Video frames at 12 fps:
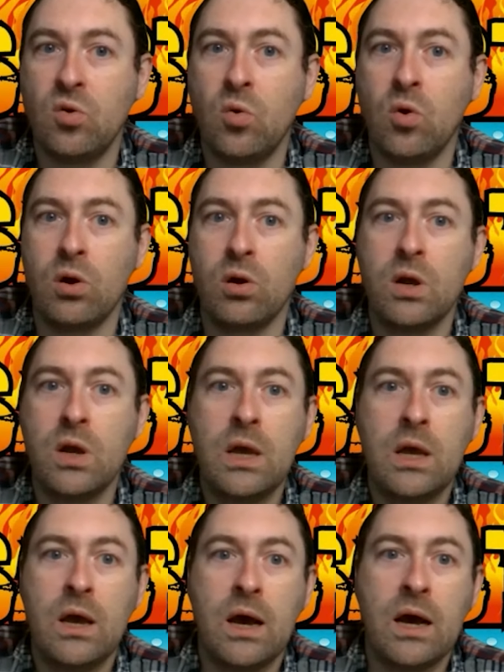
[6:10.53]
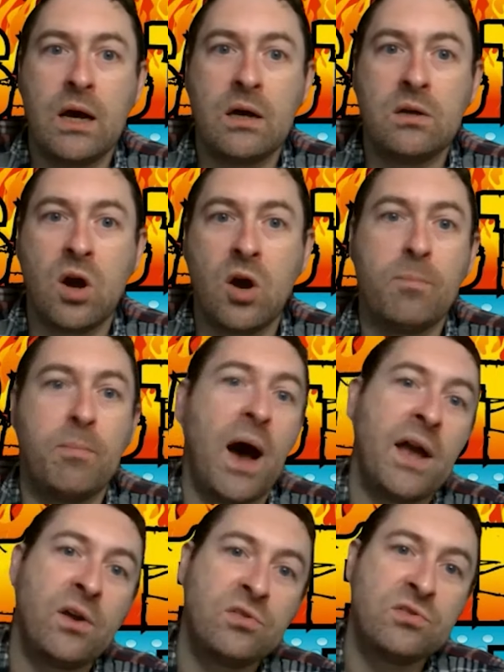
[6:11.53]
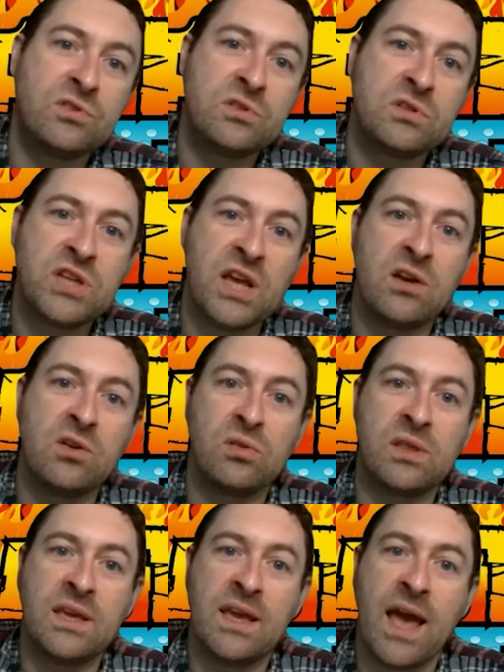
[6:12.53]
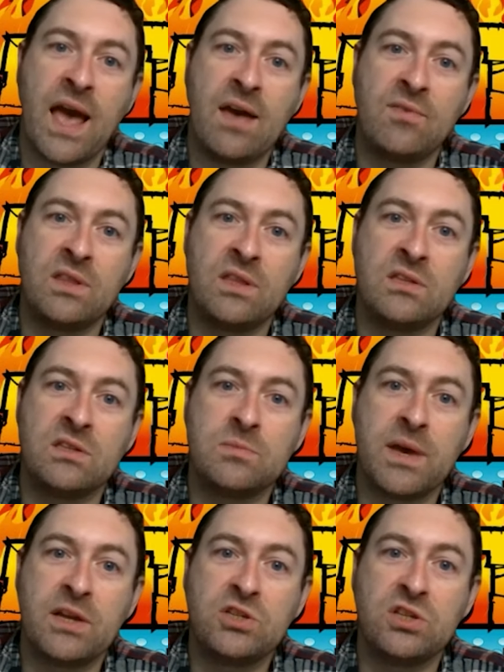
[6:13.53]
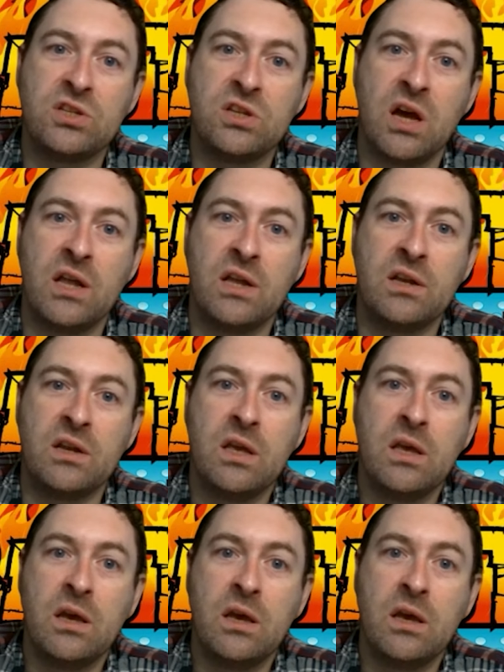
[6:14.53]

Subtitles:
or are buyers generally having the inspection done